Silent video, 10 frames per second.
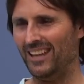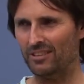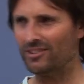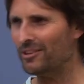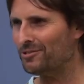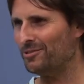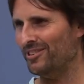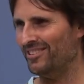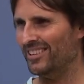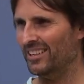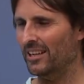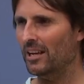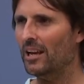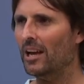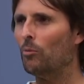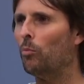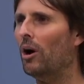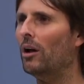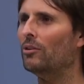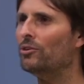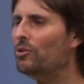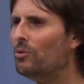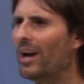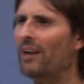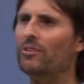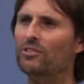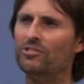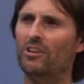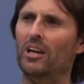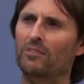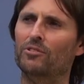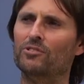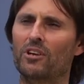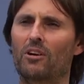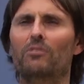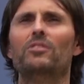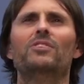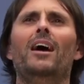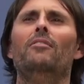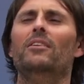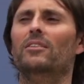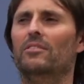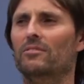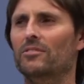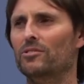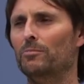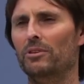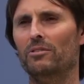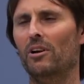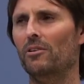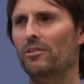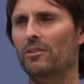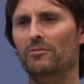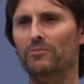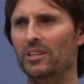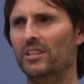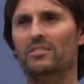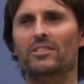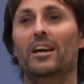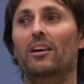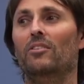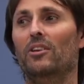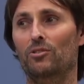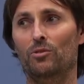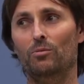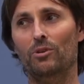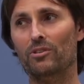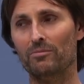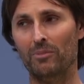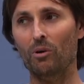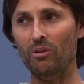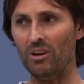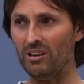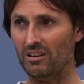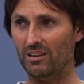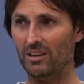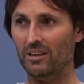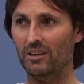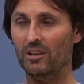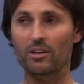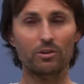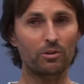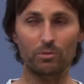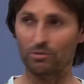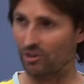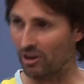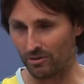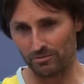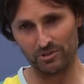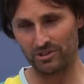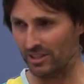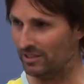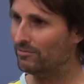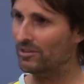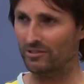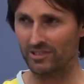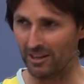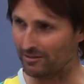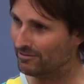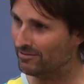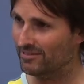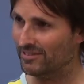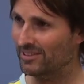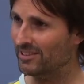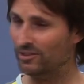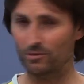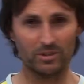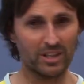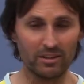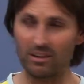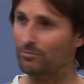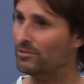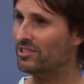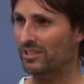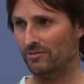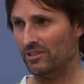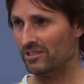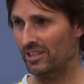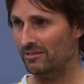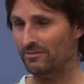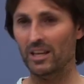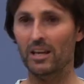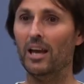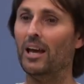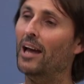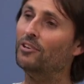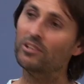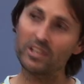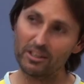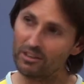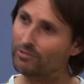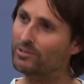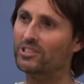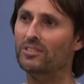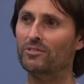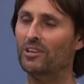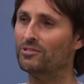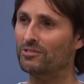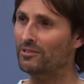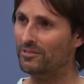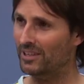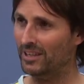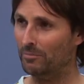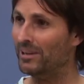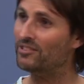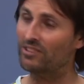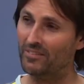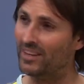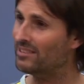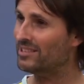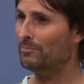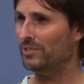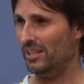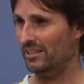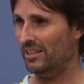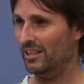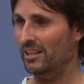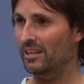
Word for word: That's God's truth. Mm-hmm. While you have inside of your soul this arrogant, superior feeling saying that you're worth more, you will not receive God's love. Mm-hmm. You cannot receive God's love and you cannot receive God's truth in that place on that subject.